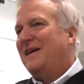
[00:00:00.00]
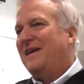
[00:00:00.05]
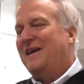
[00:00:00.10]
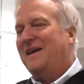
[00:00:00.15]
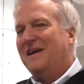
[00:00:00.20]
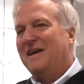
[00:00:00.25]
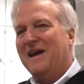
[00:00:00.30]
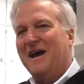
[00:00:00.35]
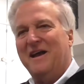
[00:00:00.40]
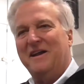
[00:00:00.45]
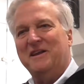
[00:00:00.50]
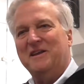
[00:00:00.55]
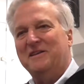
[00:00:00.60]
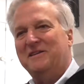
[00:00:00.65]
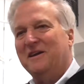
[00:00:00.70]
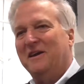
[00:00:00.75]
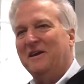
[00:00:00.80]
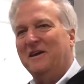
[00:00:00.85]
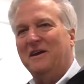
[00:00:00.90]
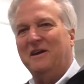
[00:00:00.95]
He got
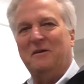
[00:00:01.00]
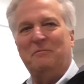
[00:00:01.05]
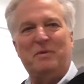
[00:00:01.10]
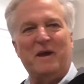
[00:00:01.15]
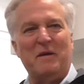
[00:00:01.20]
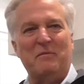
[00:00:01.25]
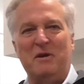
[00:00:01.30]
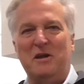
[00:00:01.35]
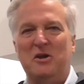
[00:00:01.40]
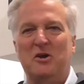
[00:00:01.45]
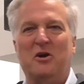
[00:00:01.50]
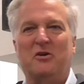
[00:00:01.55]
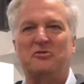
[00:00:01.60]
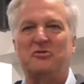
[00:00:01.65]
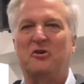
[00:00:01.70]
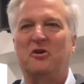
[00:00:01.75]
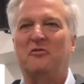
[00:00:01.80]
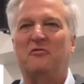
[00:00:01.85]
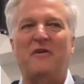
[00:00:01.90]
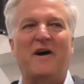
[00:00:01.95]
into, he became a
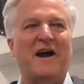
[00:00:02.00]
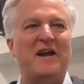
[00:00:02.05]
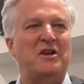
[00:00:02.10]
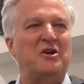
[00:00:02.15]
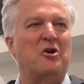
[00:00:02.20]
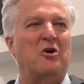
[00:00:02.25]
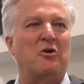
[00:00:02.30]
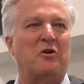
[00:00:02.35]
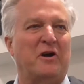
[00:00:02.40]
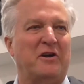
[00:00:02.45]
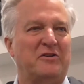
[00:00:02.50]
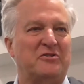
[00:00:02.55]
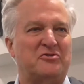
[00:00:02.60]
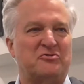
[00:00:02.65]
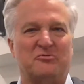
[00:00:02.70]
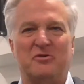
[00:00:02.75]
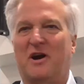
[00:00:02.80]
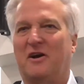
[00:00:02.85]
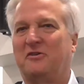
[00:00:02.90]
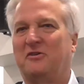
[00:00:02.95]
certified yoga
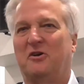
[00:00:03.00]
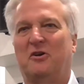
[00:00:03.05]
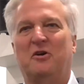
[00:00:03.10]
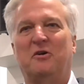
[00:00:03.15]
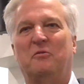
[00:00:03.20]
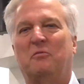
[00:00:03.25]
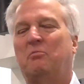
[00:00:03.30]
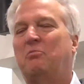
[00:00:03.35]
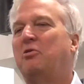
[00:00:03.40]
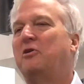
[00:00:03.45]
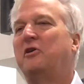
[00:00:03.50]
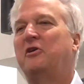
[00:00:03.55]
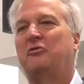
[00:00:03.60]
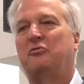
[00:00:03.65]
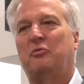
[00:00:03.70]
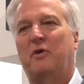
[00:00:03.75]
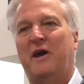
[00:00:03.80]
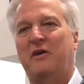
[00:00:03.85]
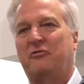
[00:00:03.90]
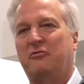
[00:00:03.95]
instructor, put
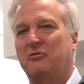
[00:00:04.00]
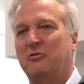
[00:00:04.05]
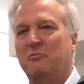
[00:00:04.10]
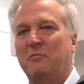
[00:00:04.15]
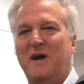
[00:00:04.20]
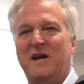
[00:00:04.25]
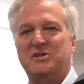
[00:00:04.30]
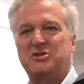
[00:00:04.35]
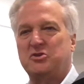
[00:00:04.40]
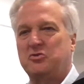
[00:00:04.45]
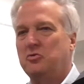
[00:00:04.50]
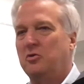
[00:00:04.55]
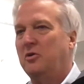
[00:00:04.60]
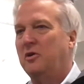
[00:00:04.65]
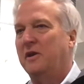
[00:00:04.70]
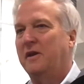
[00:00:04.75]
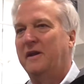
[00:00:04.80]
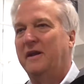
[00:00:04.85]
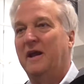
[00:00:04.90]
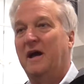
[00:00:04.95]
his way through med
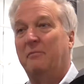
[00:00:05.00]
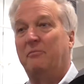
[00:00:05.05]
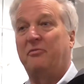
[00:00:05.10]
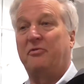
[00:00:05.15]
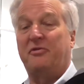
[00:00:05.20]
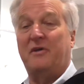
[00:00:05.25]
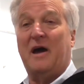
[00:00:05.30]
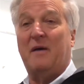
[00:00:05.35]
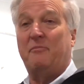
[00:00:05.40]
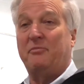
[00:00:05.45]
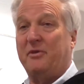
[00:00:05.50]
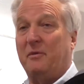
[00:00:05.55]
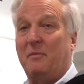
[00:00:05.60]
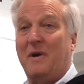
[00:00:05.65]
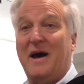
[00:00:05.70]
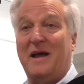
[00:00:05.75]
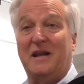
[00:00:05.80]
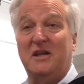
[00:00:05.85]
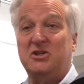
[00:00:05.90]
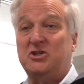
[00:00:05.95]
school and
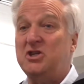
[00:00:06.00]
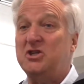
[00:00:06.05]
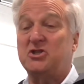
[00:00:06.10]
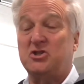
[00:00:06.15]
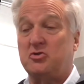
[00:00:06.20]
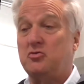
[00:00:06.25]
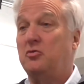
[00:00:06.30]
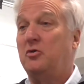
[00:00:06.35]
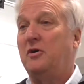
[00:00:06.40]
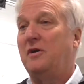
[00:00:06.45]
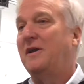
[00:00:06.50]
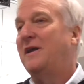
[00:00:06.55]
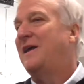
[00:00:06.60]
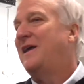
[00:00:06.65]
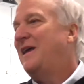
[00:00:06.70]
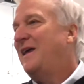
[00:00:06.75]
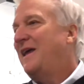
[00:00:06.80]
ophthalmology school,